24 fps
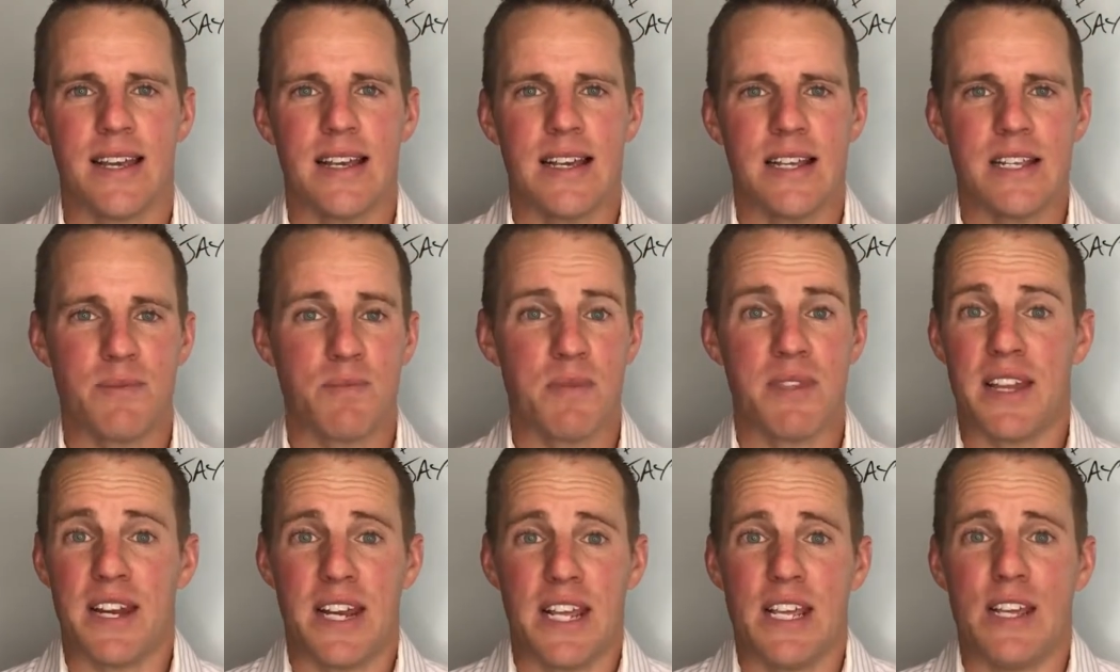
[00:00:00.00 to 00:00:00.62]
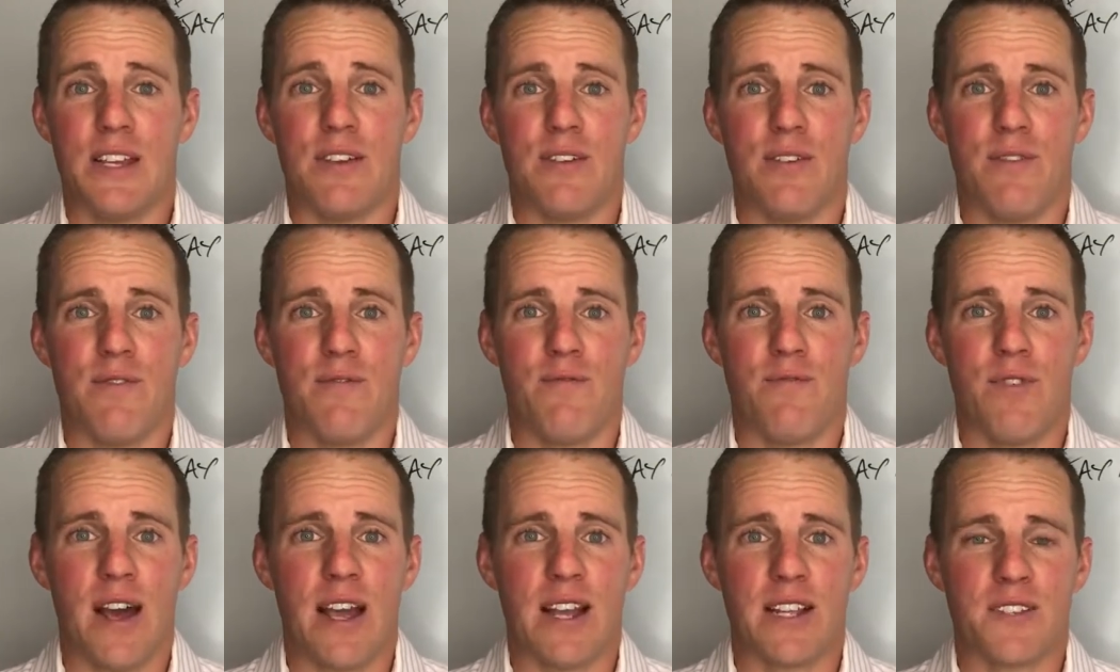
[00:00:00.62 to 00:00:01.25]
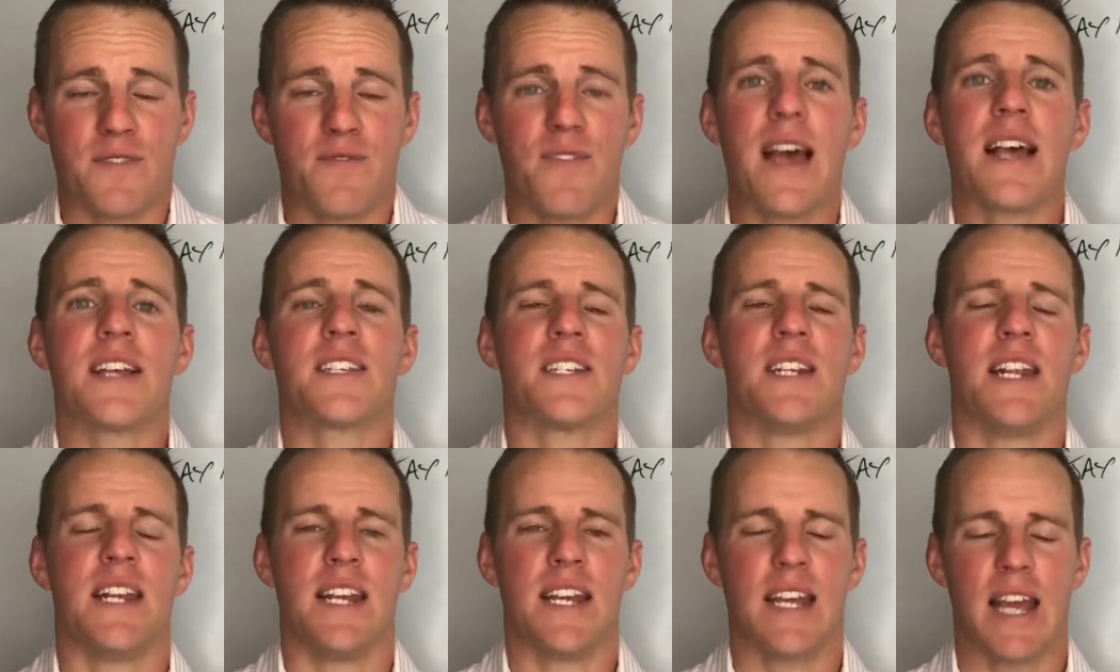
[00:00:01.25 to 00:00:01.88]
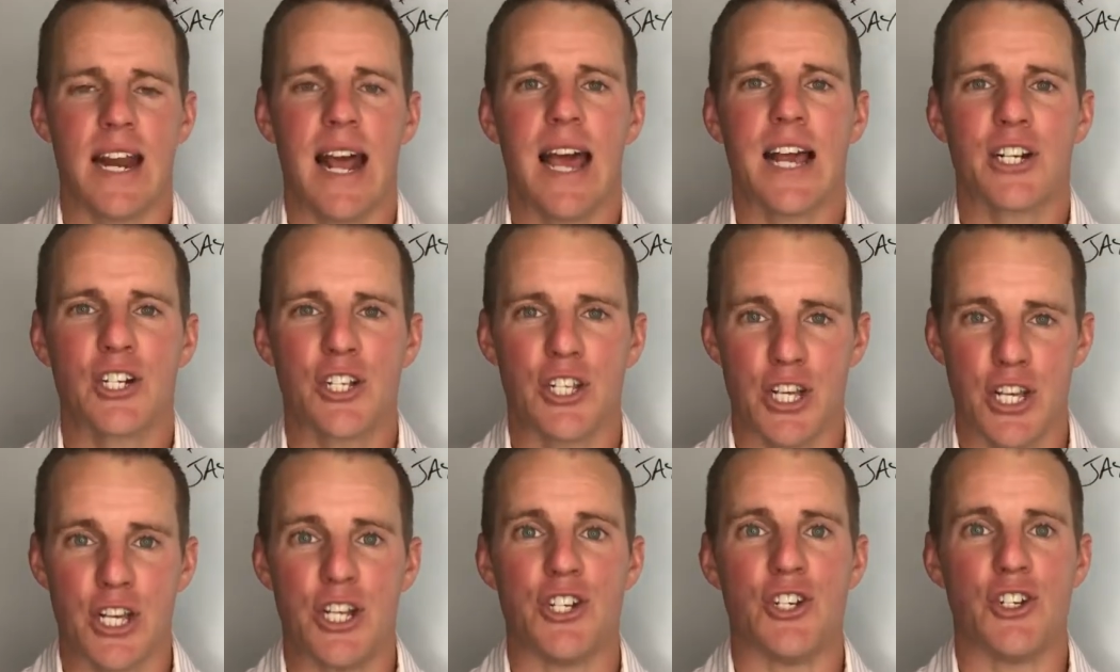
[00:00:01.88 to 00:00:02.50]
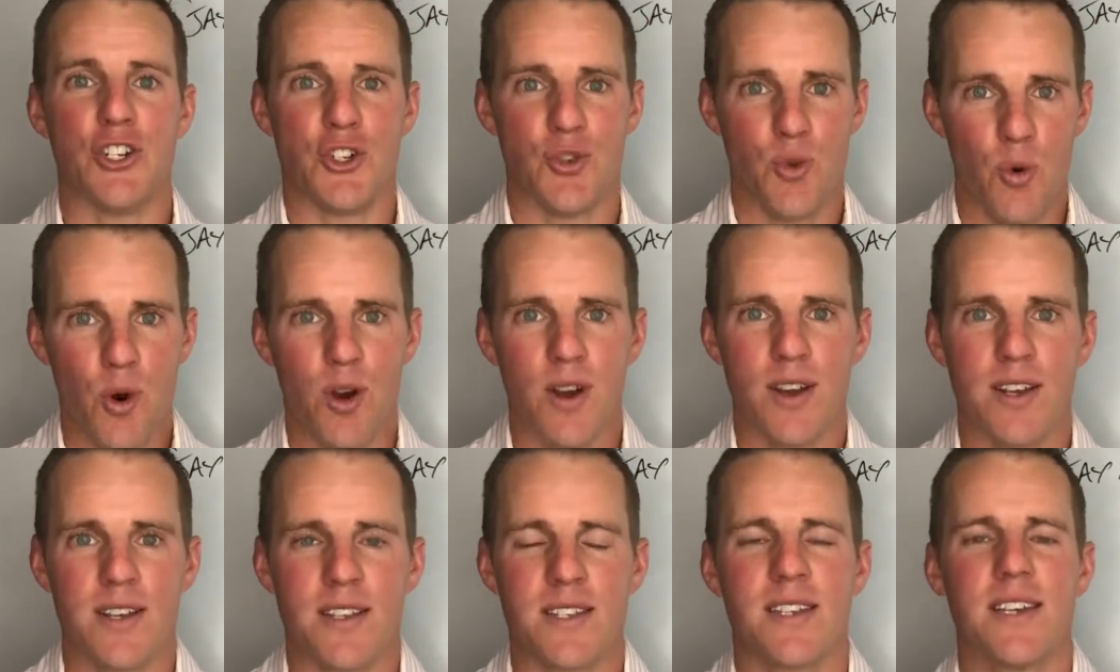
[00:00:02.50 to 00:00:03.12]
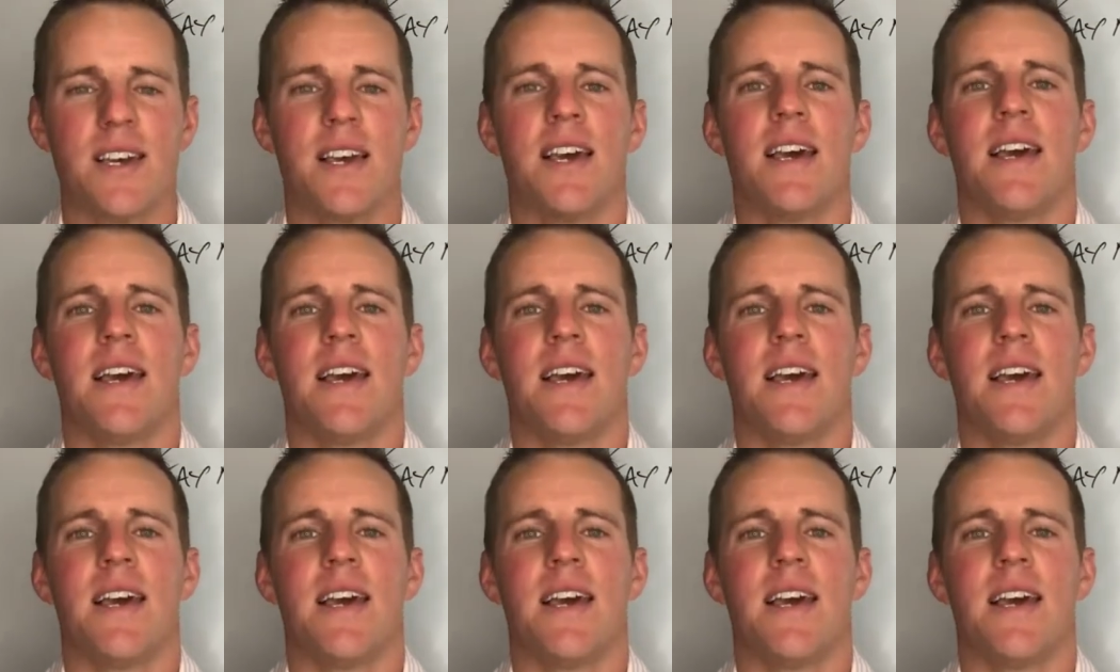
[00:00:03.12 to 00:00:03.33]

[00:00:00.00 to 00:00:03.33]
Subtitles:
something that he finds fascinating and actually enjoys